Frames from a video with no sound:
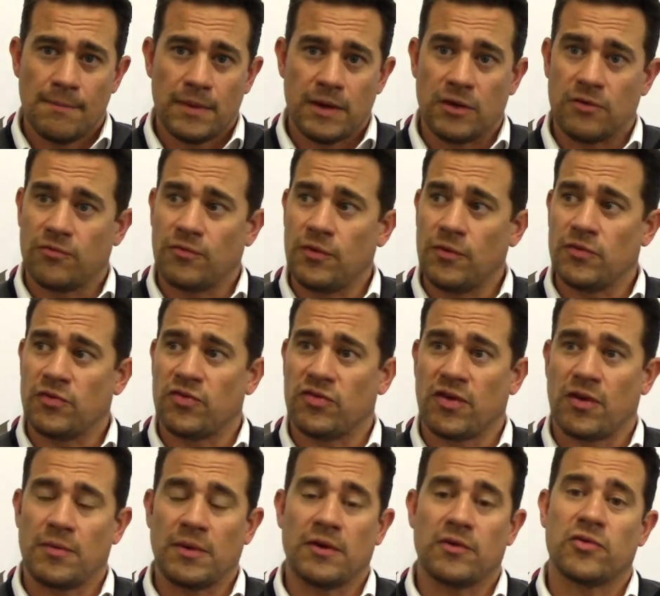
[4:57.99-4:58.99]
it influences
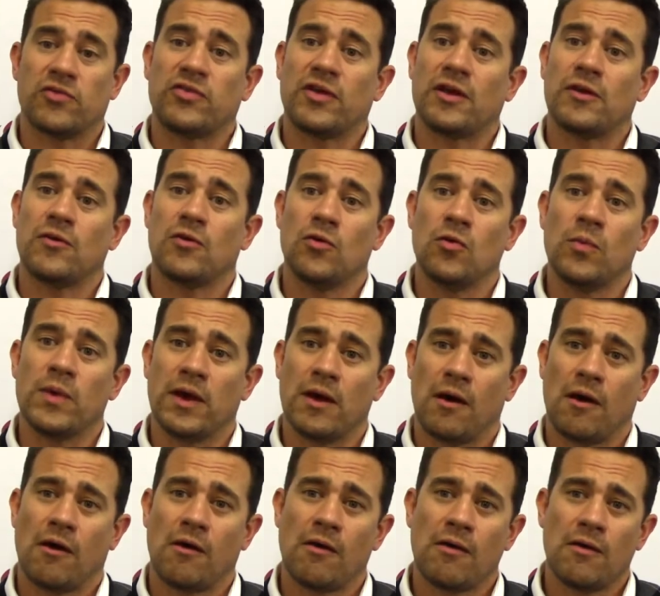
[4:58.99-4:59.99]
how we understand who we
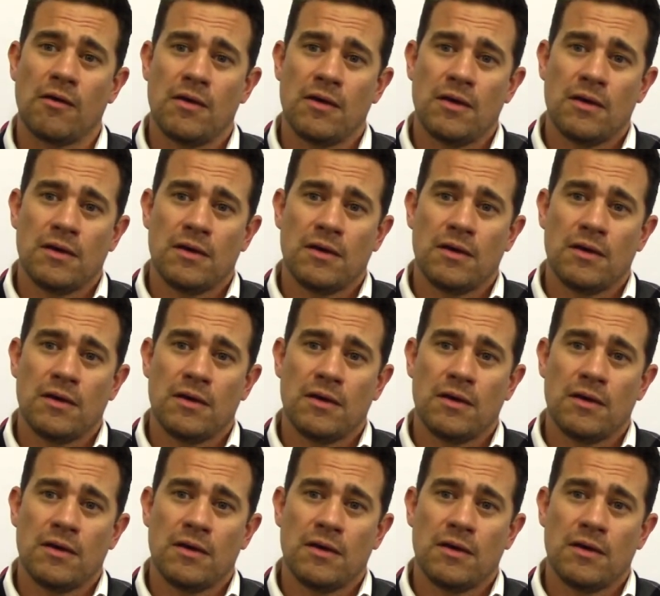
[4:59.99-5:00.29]
are